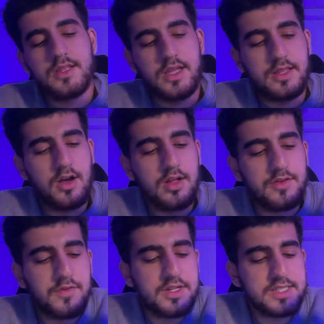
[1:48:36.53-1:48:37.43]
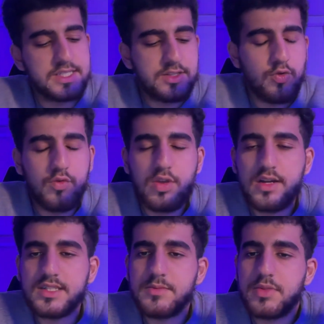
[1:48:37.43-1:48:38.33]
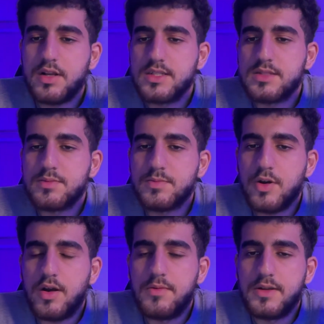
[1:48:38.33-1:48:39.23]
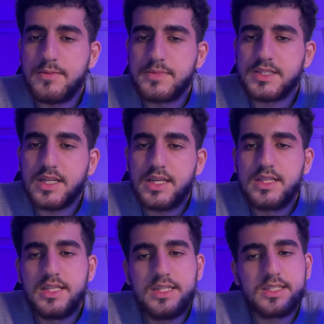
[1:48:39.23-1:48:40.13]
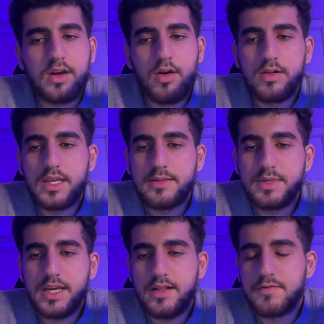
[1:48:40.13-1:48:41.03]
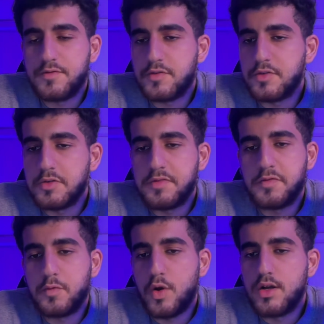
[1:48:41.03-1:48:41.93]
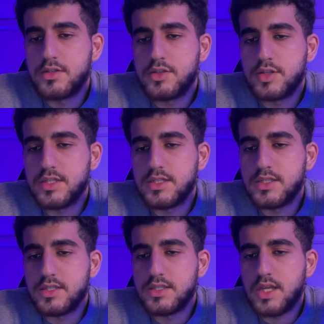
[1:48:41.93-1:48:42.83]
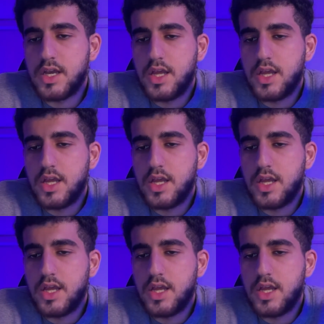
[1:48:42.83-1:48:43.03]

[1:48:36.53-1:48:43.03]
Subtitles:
The other one is 2000 plus problems. These all can be helpful for you. If you want, you can